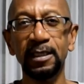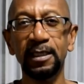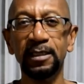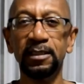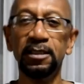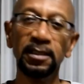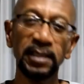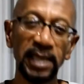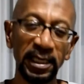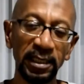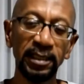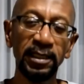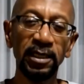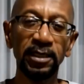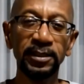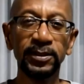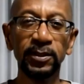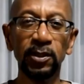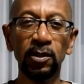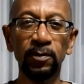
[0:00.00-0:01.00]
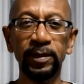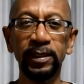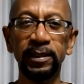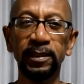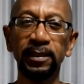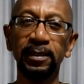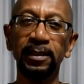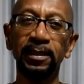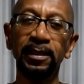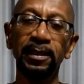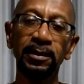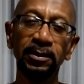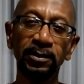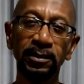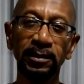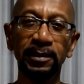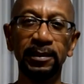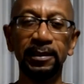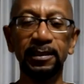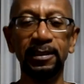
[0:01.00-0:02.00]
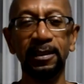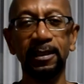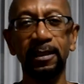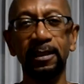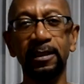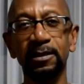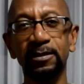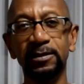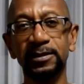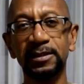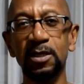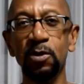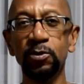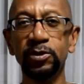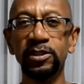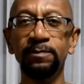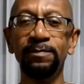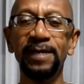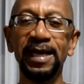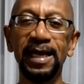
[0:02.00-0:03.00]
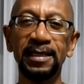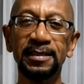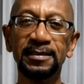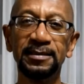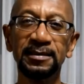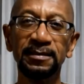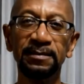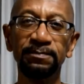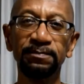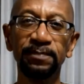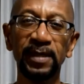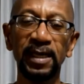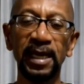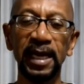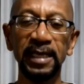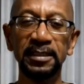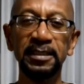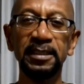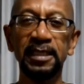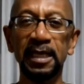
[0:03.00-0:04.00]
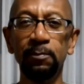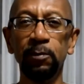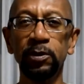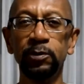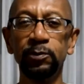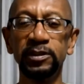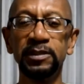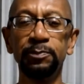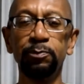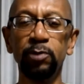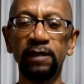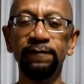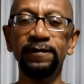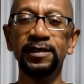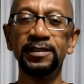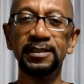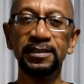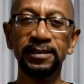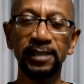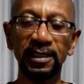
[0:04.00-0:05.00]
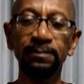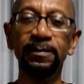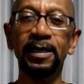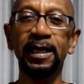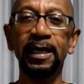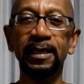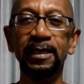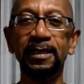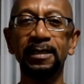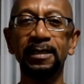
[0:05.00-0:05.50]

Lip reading: a young lady there told me, hey look, Scotiabank's ATM, which was previous to Citibank,